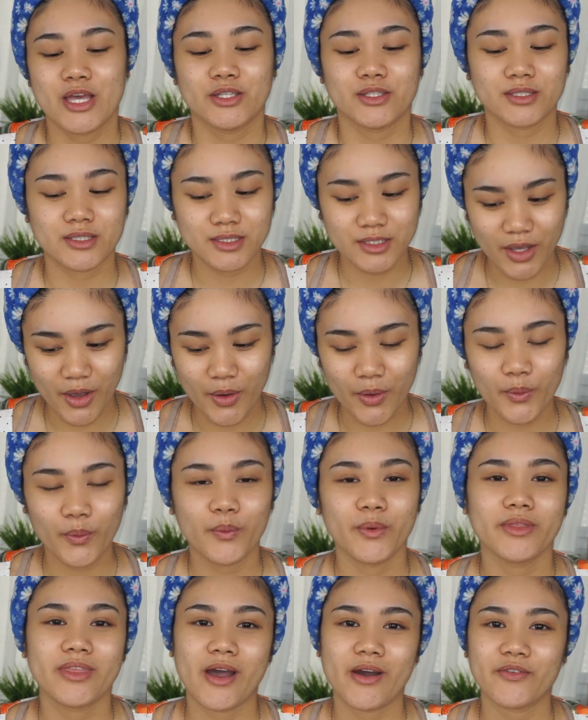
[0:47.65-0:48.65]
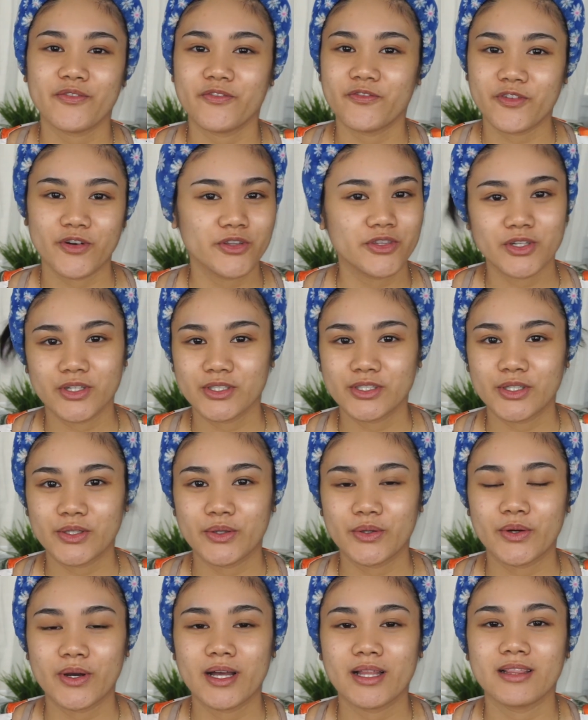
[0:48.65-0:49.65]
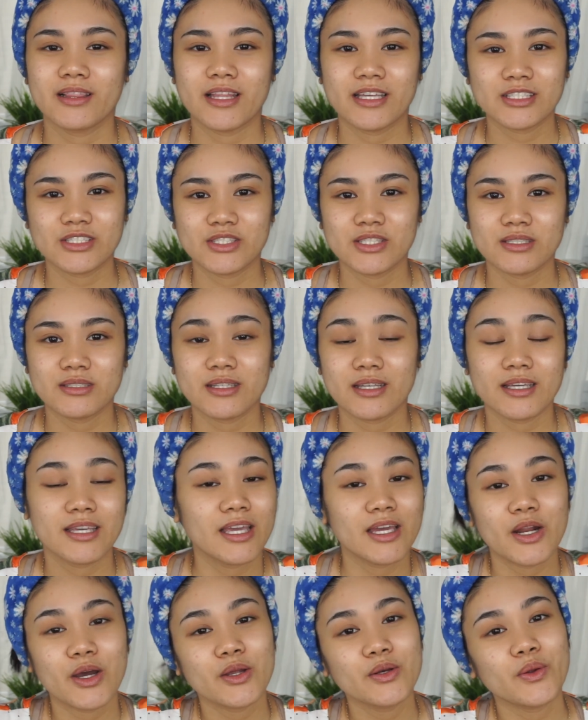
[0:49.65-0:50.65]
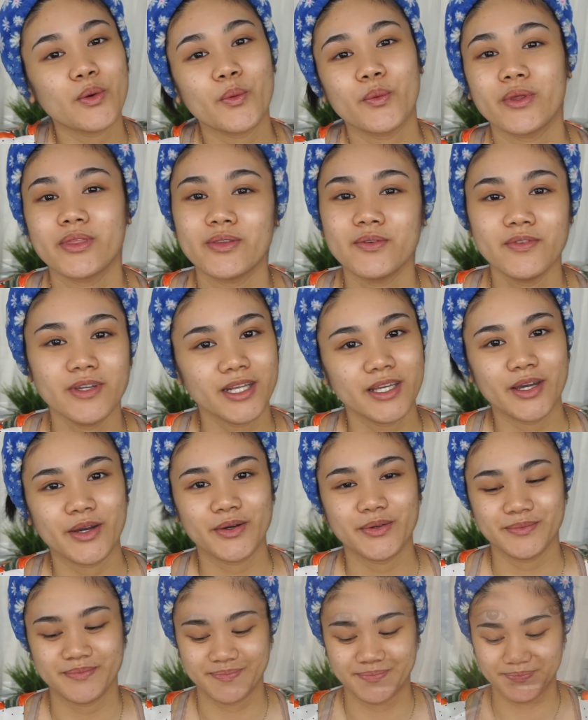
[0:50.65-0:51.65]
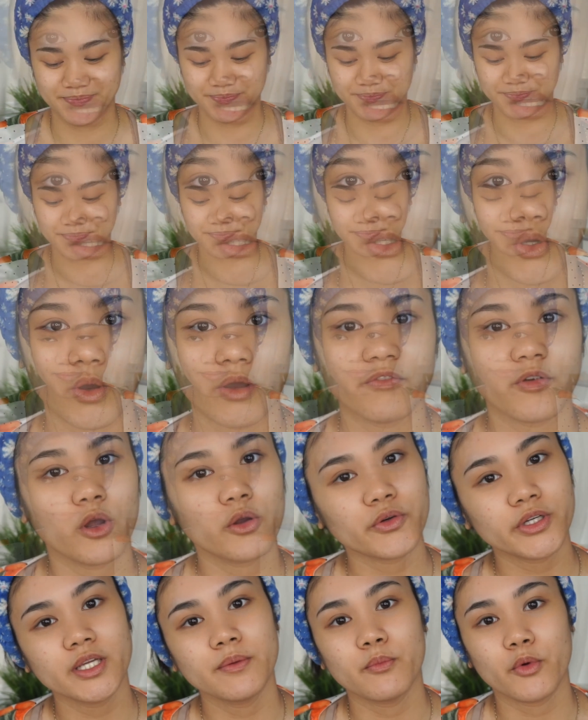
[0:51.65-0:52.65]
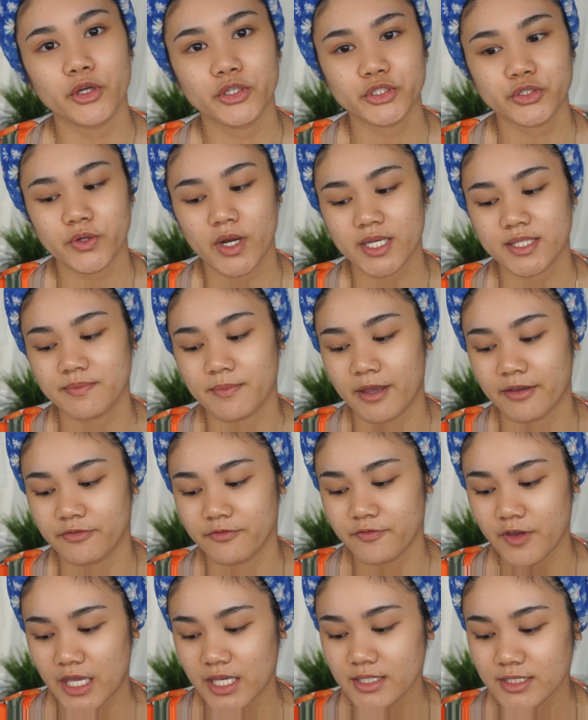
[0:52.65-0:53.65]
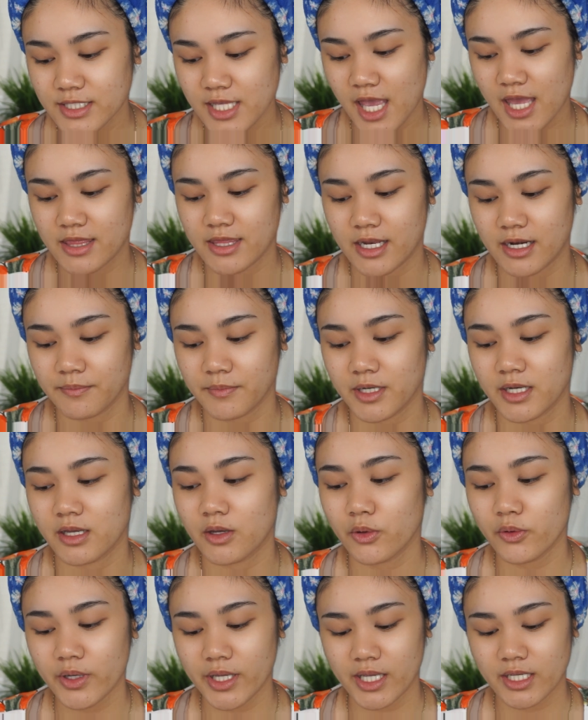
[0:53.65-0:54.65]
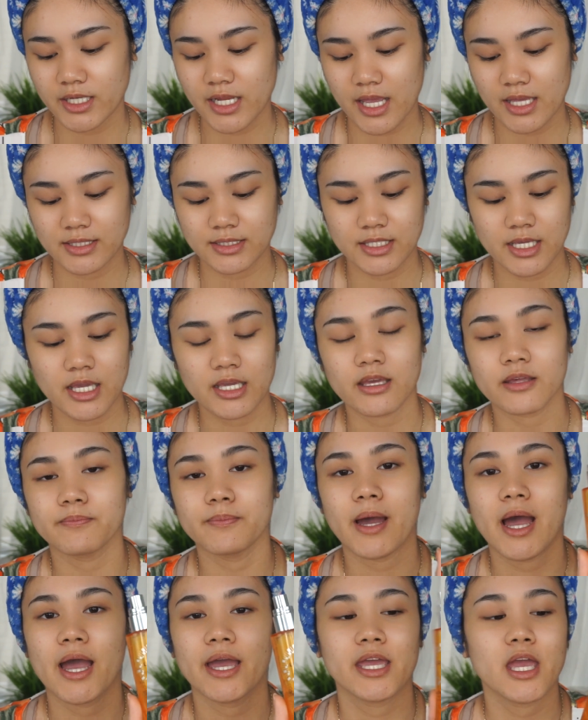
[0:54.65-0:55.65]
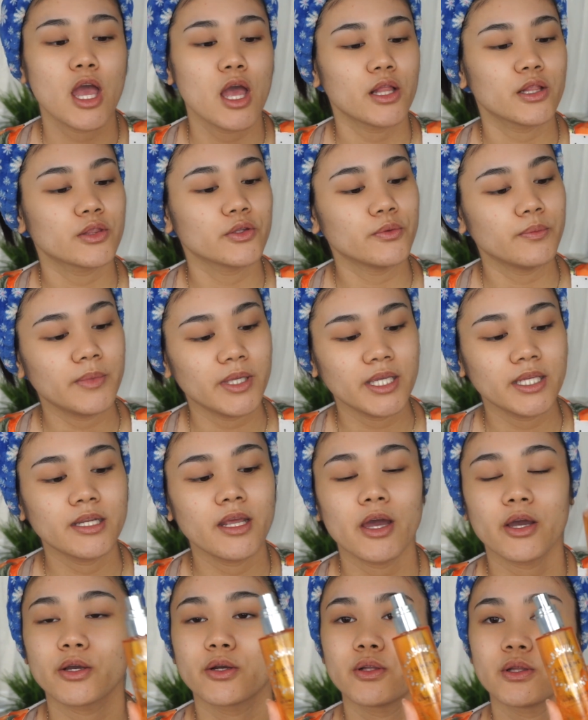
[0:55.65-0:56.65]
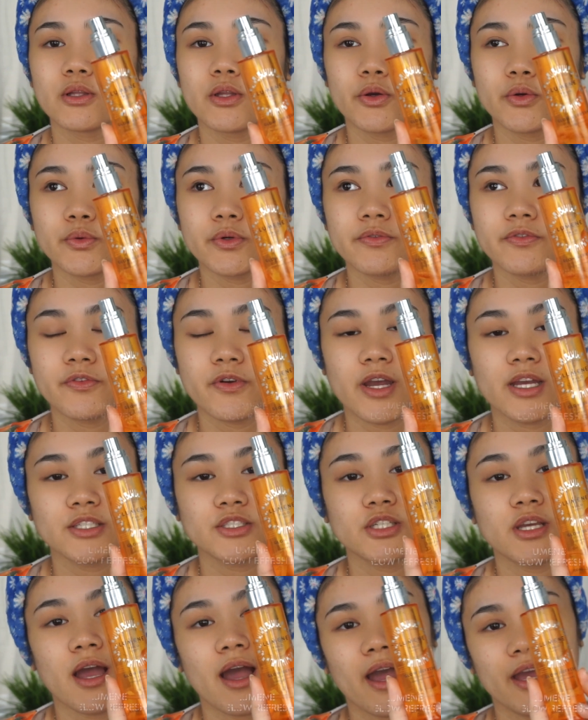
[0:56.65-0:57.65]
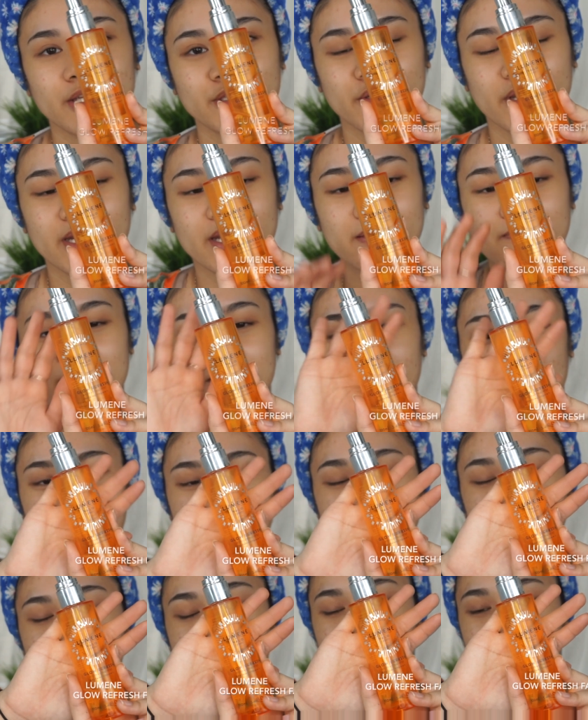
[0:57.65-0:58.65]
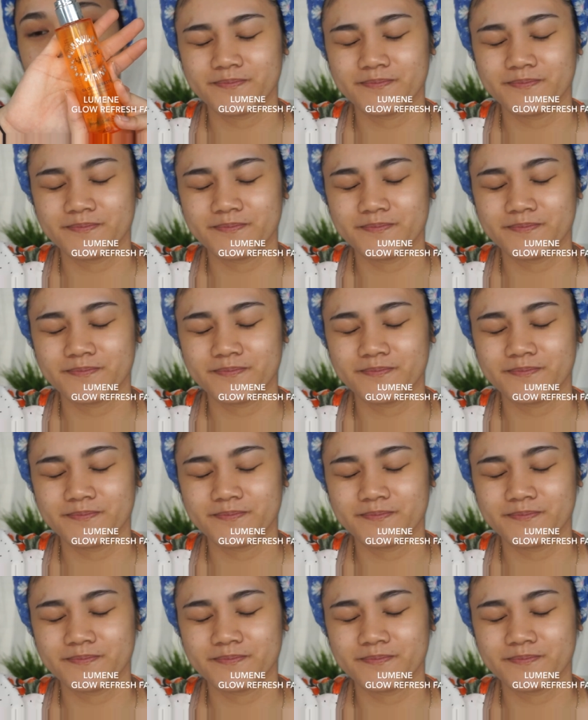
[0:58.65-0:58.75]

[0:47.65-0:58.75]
So without further ado, let's just get on with the video. So I've already moisturized my face, and then I'm going to go ahead and take my Lumine Glow Refresh Hydrating Mist.